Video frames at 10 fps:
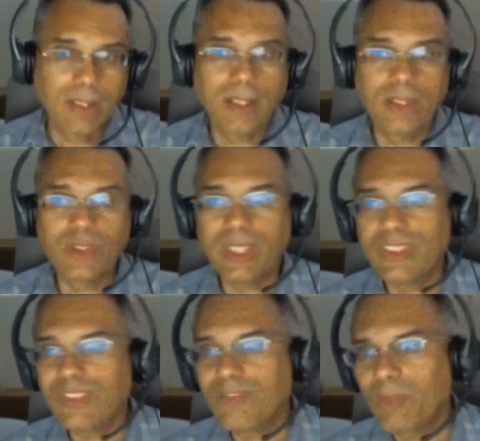A
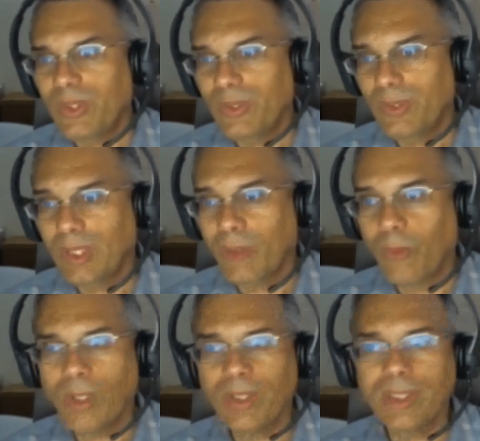change of mood,
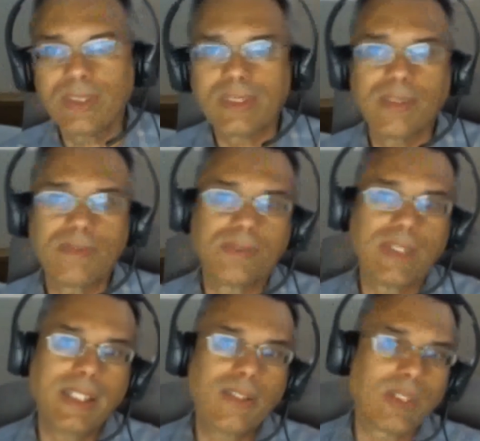awareness of
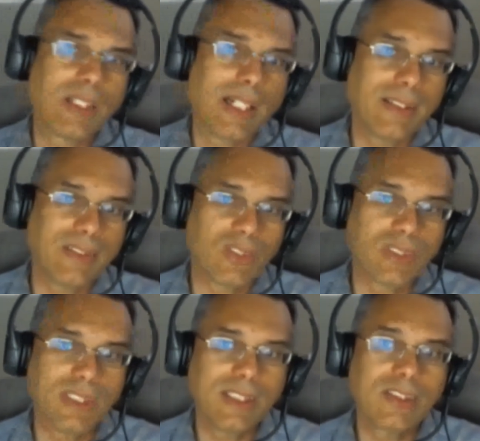inner guidance.
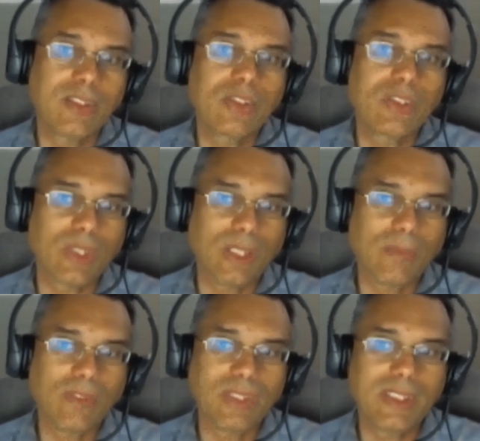These are some
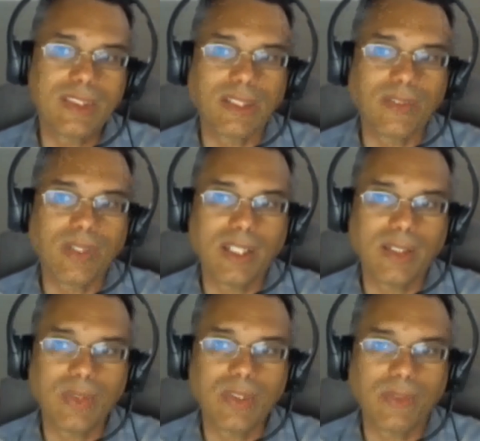of these other
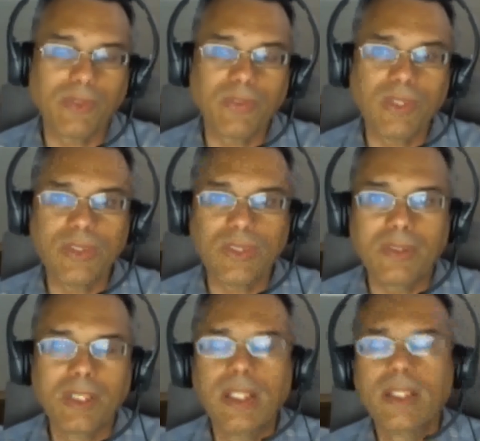levels I referred to.
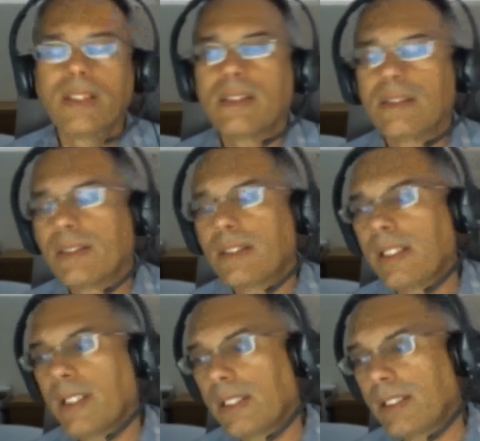
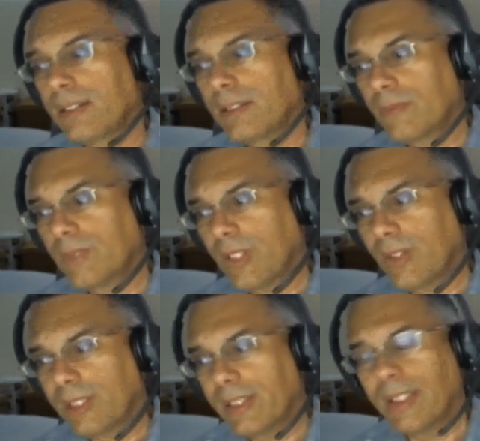And
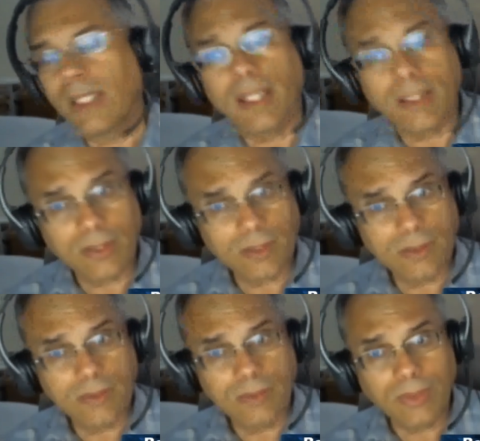regarding death,
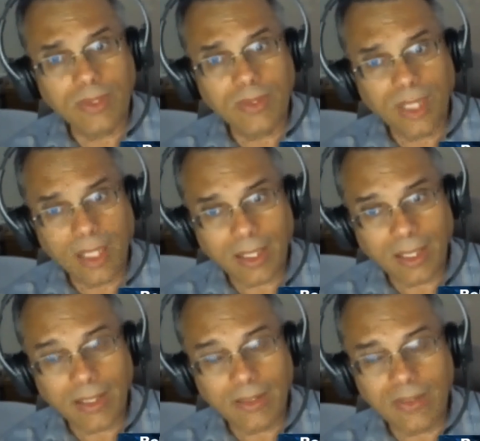when you
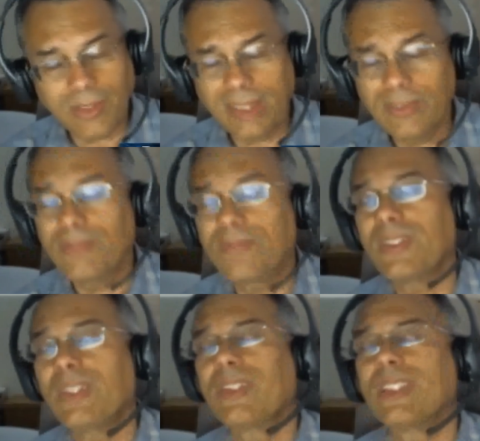die, you
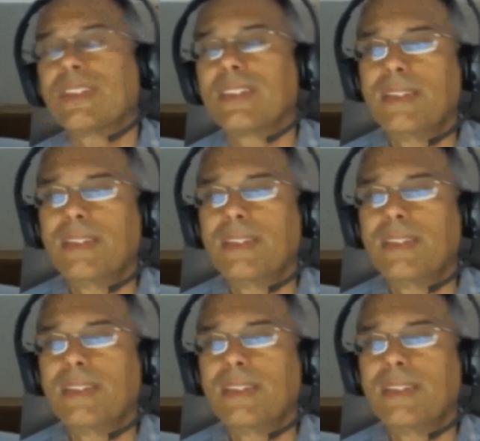feel this